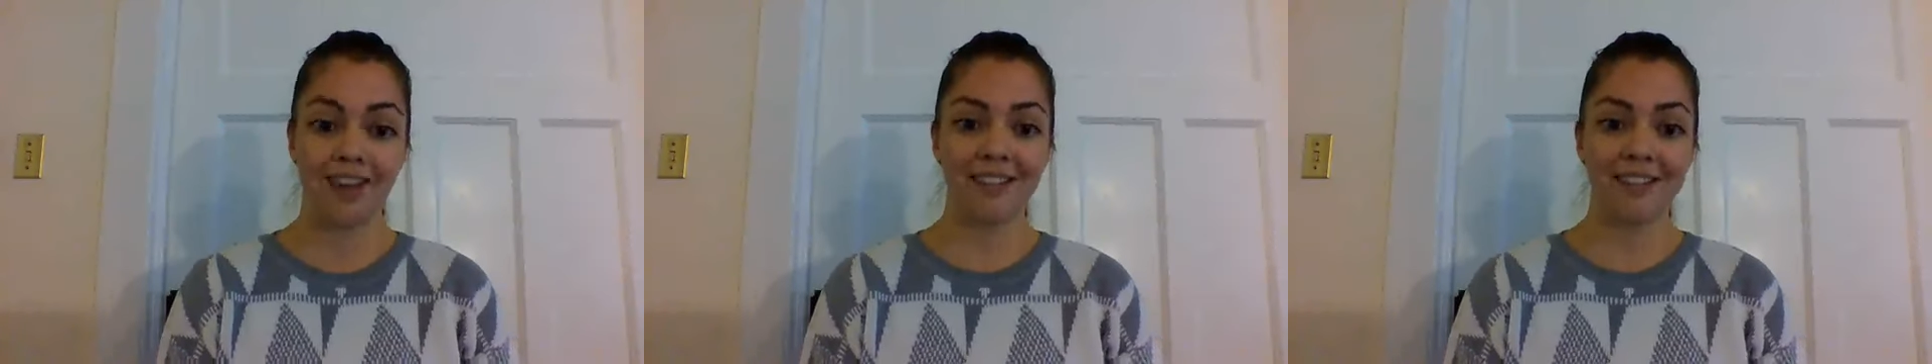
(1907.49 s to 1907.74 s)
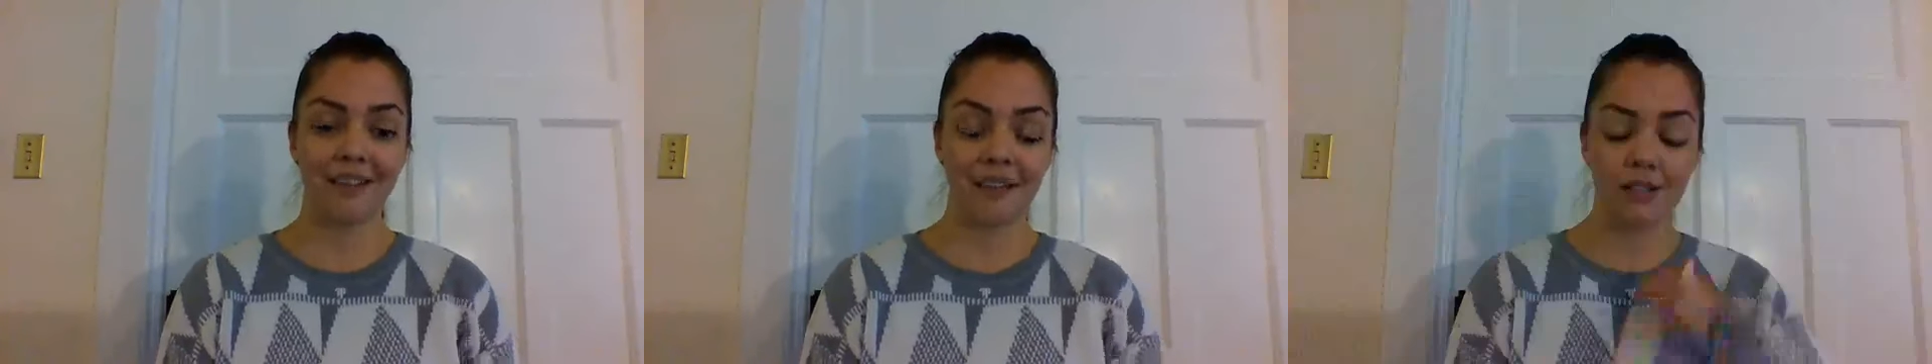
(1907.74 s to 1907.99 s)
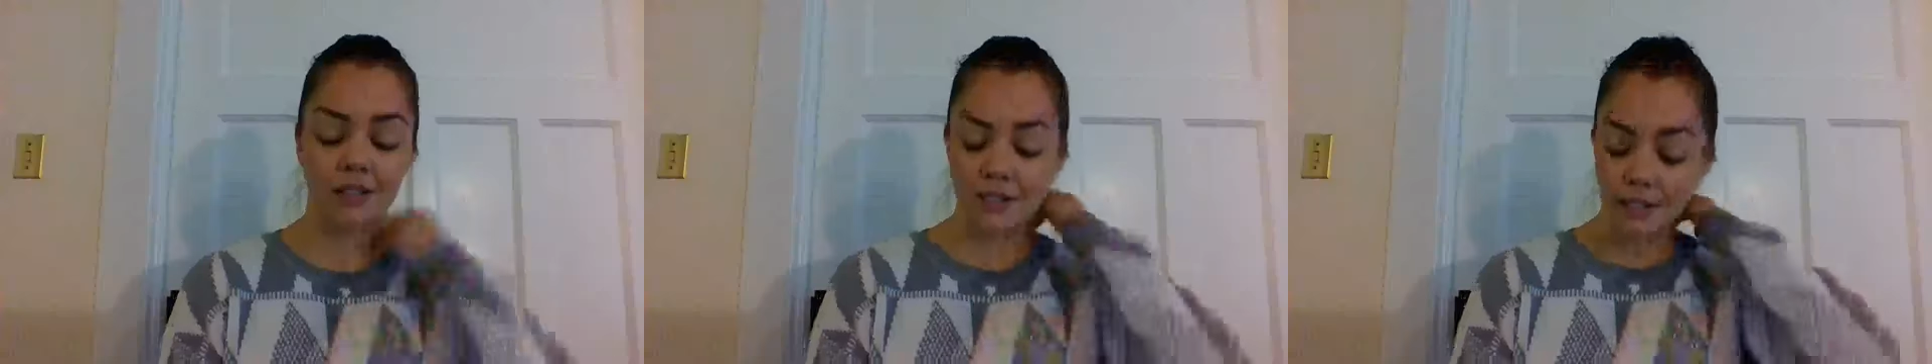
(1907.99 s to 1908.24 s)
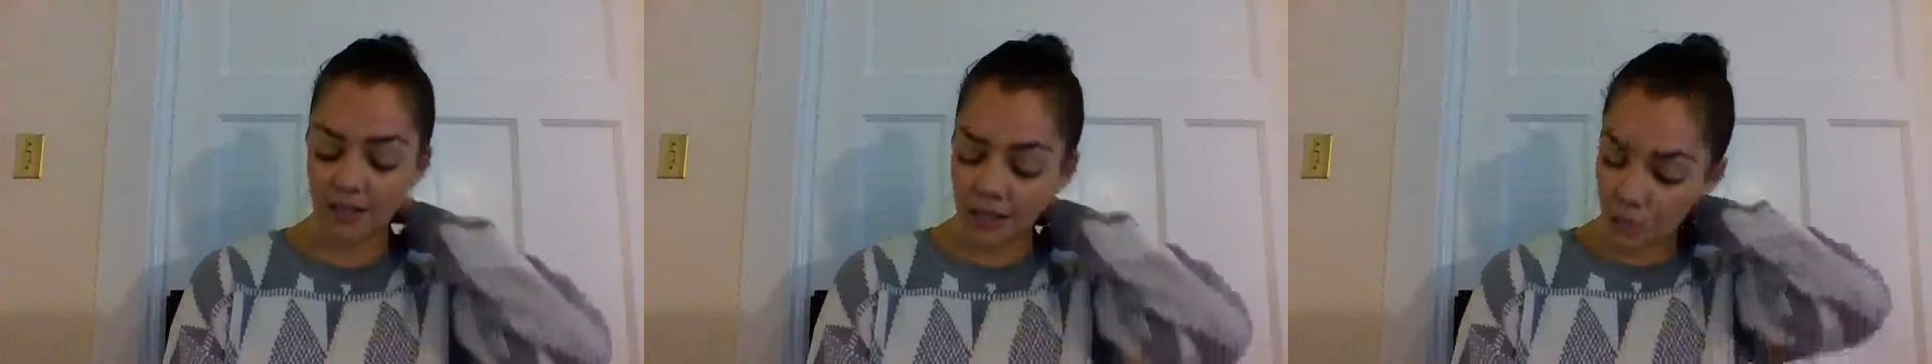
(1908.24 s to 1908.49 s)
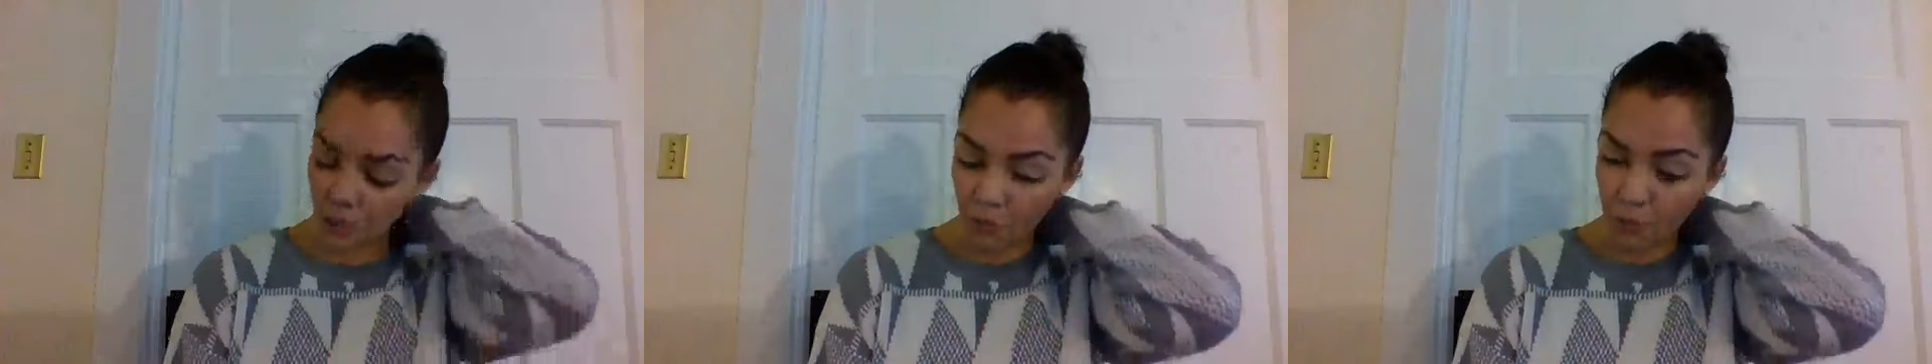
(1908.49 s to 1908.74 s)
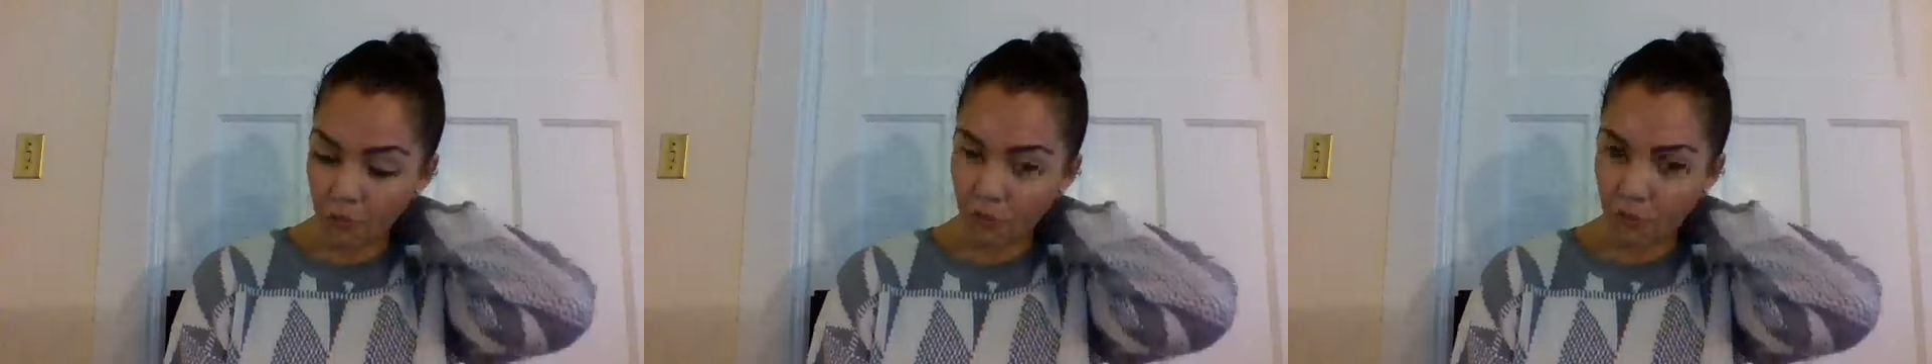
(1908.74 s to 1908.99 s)
guidance as as
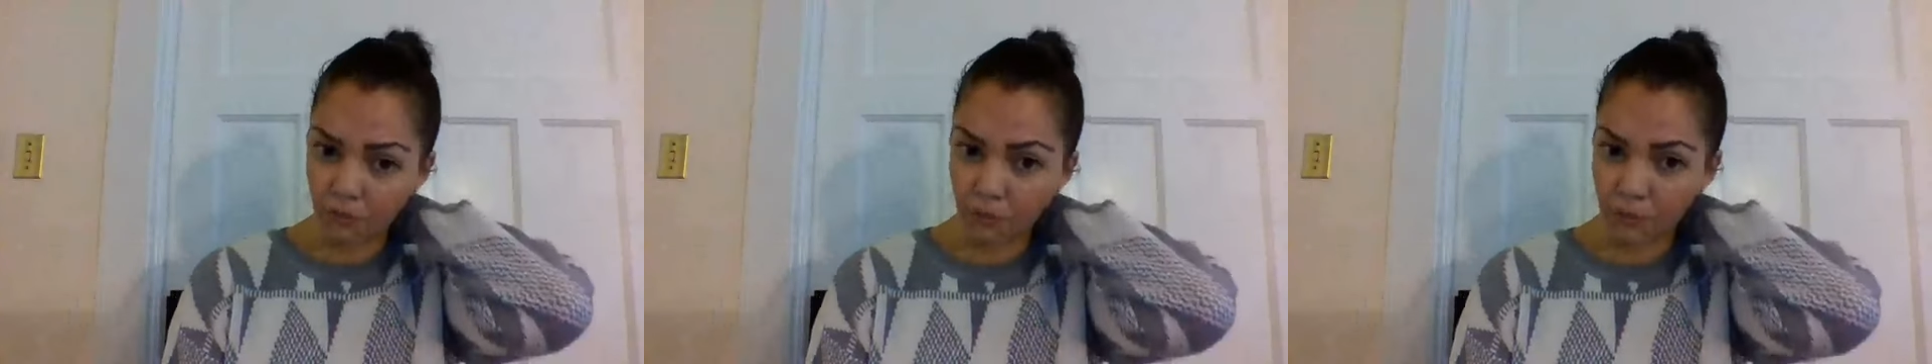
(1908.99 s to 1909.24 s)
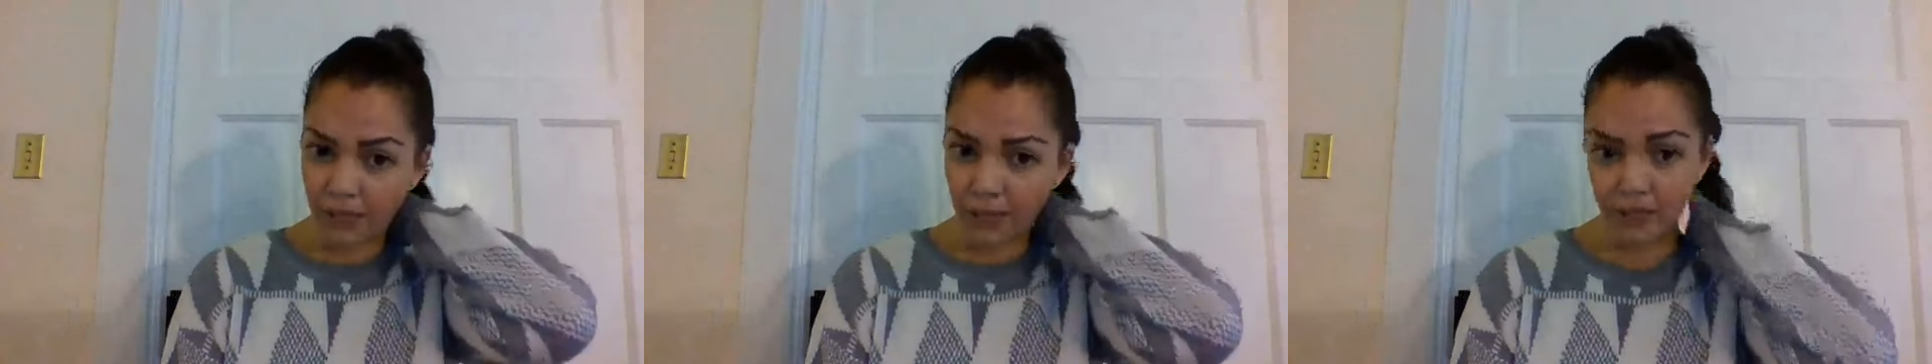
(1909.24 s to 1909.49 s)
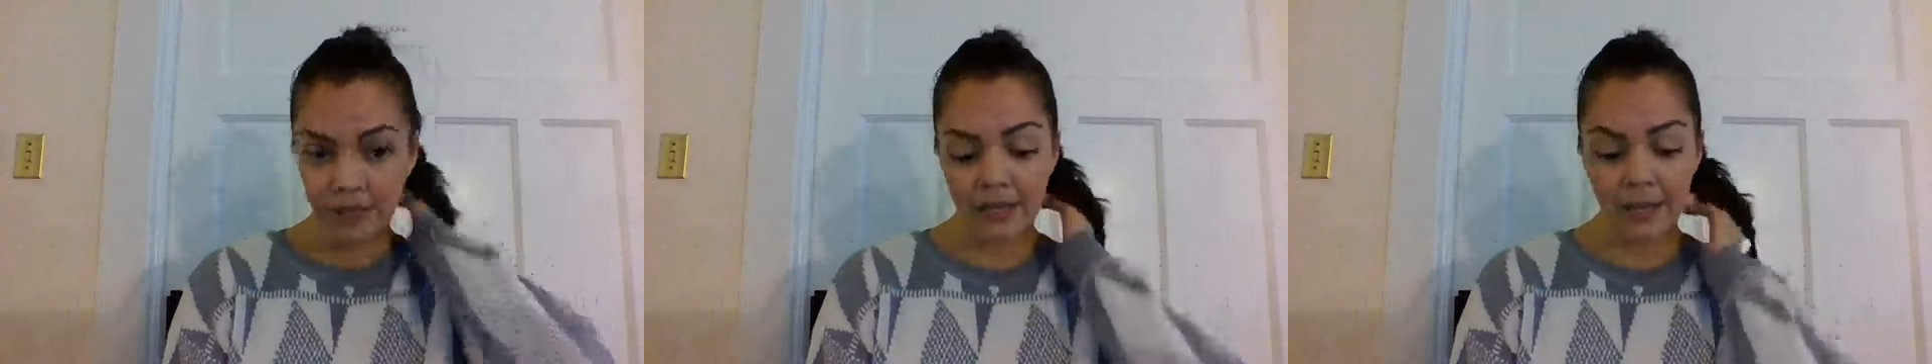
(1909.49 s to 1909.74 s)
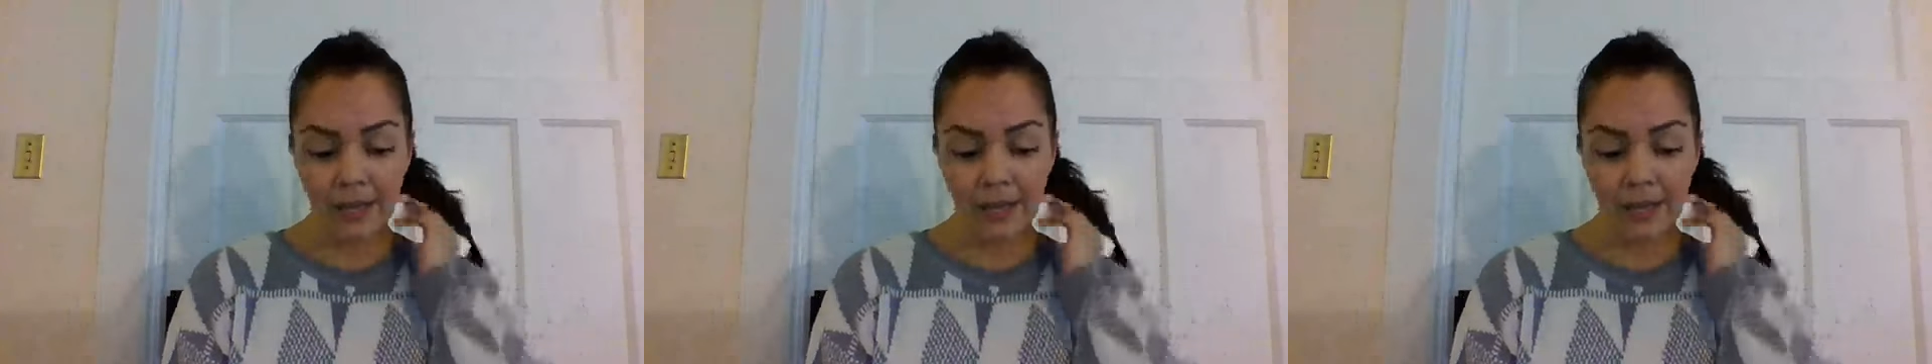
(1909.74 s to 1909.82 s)
we move through it.